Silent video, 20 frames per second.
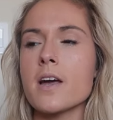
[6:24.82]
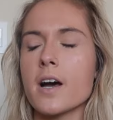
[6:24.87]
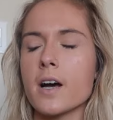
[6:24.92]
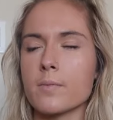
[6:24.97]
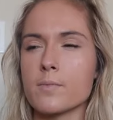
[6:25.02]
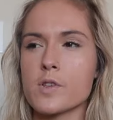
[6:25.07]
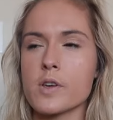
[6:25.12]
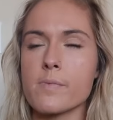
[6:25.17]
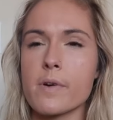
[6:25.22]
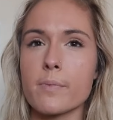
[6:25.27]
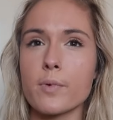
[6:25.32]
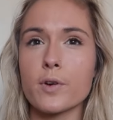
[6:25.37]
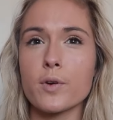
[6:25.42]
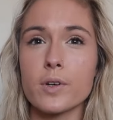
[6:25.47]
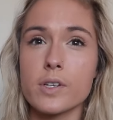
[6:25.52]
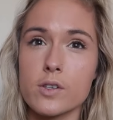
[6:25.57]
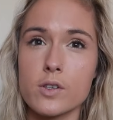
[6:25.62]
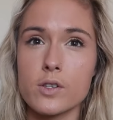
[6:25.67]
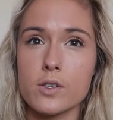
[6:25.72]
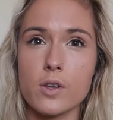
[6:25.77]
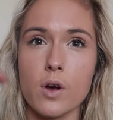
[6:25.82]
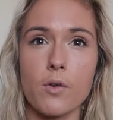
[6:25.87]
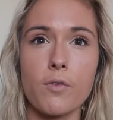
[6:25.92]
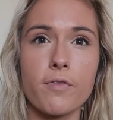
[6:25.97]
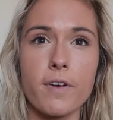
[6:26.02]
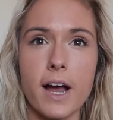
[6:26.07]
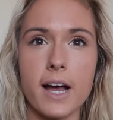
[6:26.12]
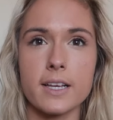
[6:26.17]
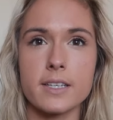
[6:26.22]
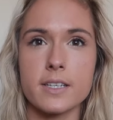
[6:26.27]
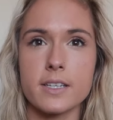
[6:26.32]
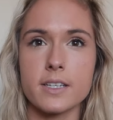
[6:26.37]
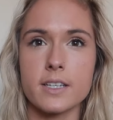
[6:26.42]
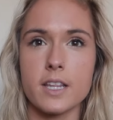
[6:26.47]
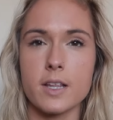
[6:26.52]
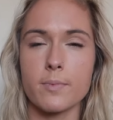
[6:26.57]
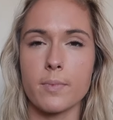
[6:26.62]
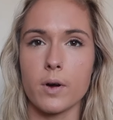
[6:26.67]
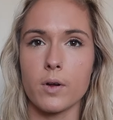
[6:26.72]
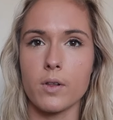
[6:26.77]
Um, so I remember going so fast
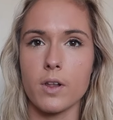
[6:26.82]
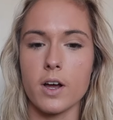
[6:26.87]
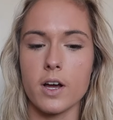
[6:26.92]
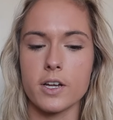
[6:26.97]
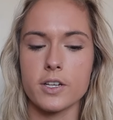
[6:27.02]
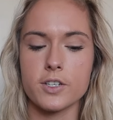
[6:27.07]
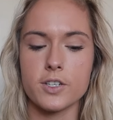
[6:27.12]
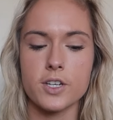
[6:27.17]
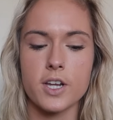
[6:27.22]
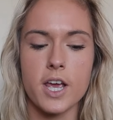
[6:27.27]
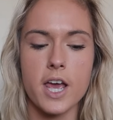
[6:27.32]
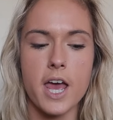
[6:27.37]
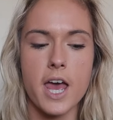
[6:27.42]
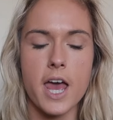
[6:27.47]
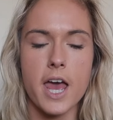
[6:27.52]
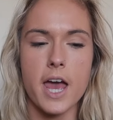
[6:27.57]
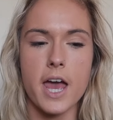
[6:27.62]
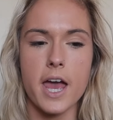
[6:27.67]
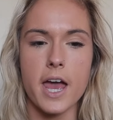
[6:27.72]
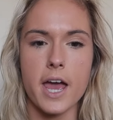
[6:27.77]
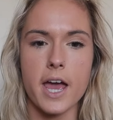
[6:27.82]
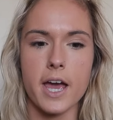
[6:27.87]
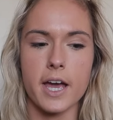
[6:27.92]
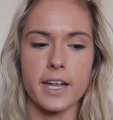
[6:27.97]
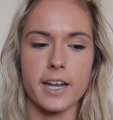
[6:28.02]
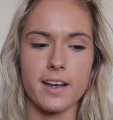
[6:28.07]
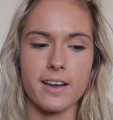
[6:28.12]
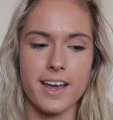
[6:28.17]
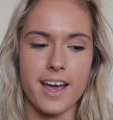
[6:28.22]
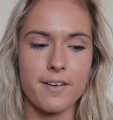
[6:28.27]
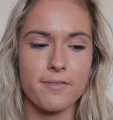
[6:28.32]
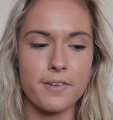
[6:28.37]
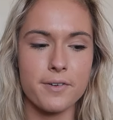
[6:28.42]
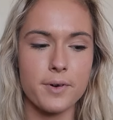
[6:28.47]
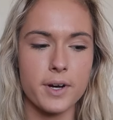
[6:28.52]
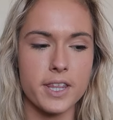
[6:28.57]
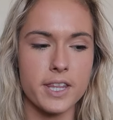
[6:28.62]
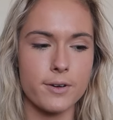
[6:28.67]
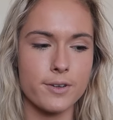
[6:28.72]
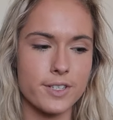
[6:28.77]
into the boat launch. And
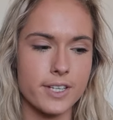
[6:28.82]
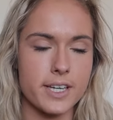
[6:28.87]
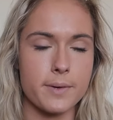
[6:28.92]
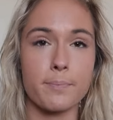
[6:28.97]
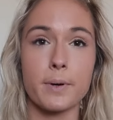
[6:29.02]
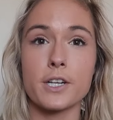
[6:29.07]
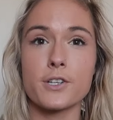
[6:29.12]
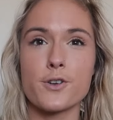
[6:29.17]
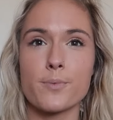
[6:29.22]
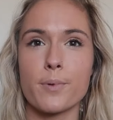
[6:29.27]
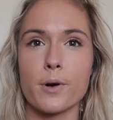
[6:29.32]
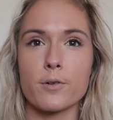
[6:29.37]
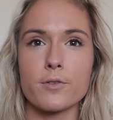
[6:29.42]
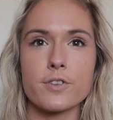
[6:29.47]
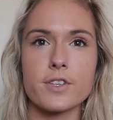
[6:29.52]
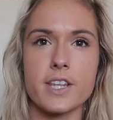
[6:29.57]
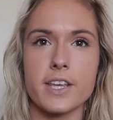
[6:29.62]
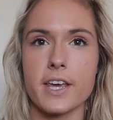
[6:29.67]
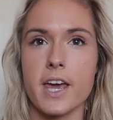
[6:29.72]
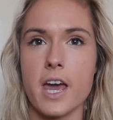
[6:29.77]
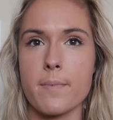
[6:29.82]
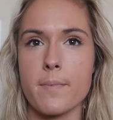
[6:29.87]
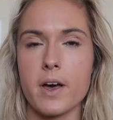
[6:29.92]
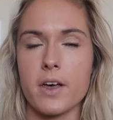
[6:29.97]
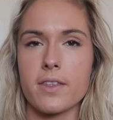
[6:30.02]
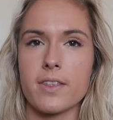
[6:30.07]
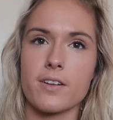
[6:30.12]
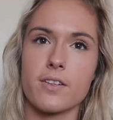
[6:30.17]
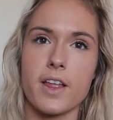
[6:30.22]
everyone, there was like a bunch of boats that came out and